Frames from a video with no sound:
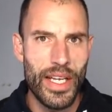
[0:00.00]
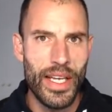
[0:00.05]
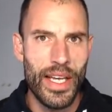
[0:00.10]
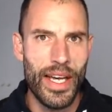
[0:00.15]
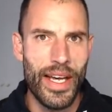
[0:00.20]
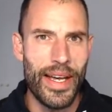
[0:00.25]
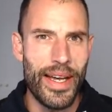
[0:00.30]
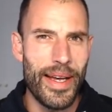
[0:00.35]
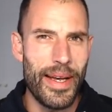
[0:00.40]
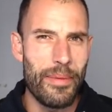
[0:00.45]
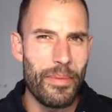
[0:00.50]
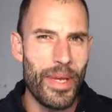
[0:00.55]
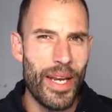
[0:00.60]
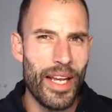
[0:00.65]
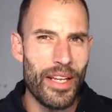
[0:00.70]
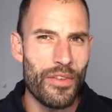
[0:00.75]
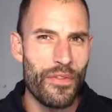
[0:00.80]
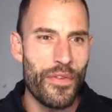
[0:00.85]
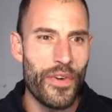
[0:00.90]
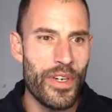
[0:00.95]
It
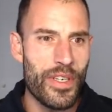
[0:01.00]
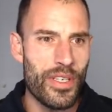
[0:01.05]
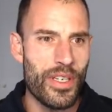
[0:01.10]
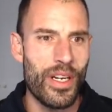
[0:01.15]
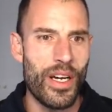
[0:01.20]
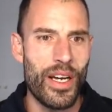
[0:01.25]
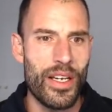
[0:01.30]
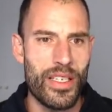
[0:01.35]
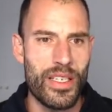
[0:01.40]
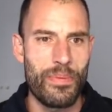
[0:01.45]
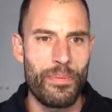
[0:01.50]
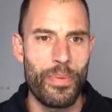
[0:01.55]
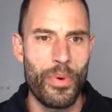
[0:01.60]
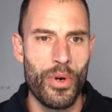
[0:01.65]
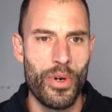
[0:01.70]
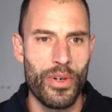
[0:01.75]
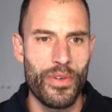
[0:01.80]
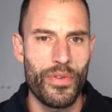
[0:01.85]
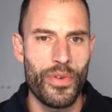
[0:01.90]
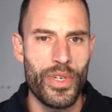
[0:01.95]
has first-class
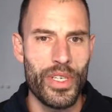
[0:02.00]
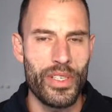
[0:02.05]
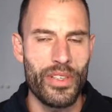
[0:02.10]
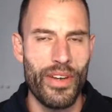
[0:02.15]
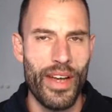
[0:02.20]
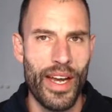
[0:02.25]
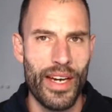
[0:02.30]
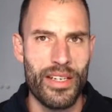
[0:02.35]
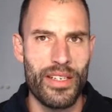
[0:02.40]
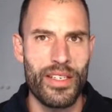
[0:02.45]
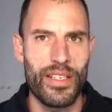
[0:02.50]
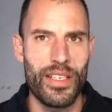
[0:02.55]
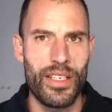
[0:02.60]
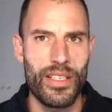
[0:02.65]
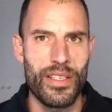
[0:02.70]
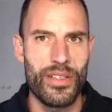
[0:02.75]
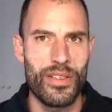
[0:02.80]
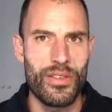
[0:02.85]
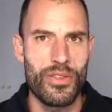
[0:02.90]
support for interaction in